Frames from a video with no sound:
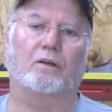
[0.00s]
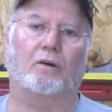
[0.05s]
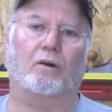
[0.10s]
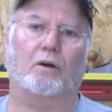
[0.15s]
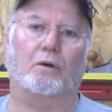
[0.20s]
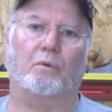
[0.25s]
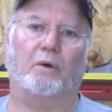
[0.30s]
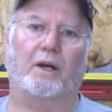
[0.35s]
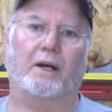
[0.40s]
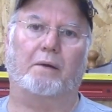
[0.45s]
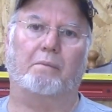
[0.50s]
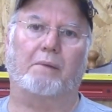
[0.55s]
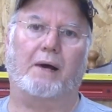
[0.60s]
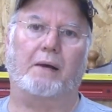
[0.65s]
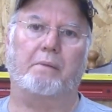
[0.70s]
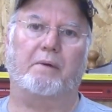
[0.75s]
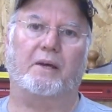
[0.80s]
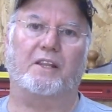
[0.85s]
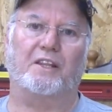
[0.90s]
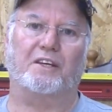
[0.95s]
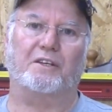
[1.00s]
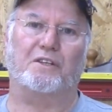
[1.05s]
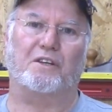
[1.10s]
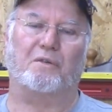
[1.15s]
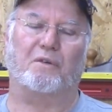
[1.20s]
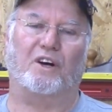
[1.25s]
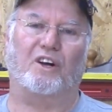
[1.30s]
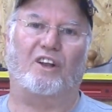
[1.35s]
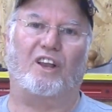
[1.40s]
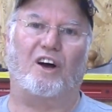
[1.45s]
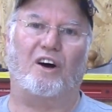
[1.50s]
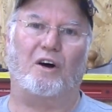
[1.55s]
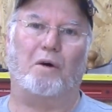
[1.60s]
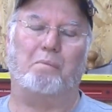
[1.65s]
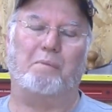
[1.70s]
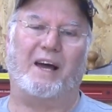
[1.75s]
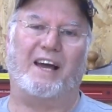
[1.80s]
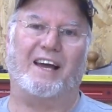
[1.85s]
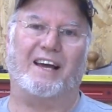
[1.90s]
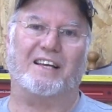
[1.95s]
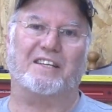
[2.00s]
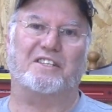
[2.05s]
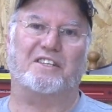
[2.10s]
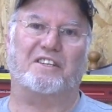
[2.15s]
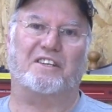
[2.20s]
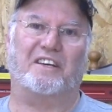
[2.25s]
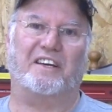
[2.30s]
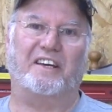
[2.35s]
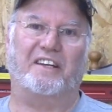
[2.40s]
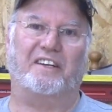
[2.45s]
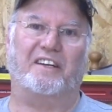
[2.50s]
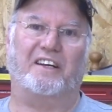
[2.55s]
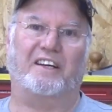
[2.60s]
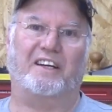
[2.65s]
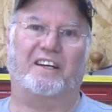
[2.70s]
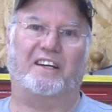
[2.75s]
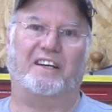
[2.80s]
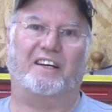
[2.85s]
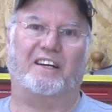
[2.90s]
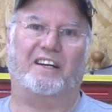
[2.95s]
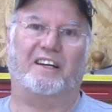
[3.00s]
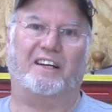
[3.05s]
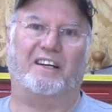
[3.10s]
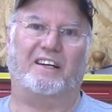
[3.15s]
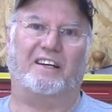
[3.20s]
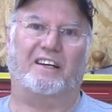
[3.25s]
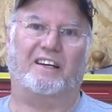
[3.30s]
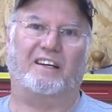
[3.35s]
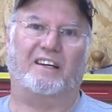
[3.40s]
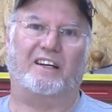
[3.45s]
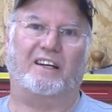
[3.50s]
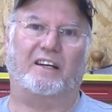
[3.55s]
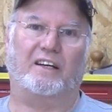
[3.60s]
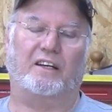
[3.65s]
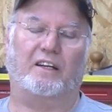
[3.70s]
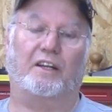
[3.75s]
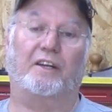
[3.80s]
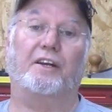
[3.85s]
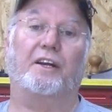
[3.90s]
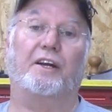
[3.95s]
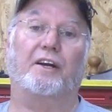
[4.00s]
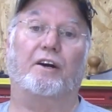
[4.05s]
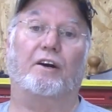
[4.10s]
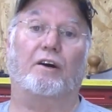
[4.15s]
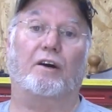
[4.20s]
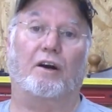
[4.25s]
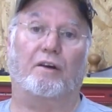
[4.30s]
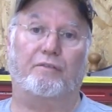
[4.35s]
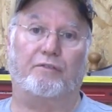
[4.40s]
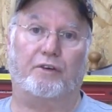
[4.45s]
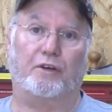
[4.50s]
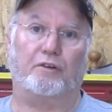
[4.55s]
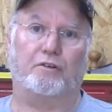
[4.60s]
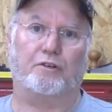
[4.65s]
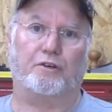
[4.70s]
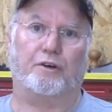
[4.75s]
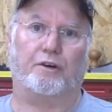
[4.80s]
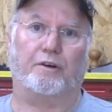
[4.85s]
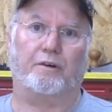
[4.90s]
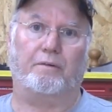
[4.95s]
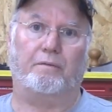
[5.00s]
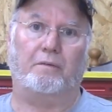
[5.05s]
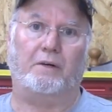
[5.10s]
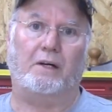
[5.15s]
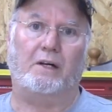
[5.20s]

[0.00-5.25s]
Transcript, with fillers: Lord willing, maybe this will all pass in the, in, in, in the near future.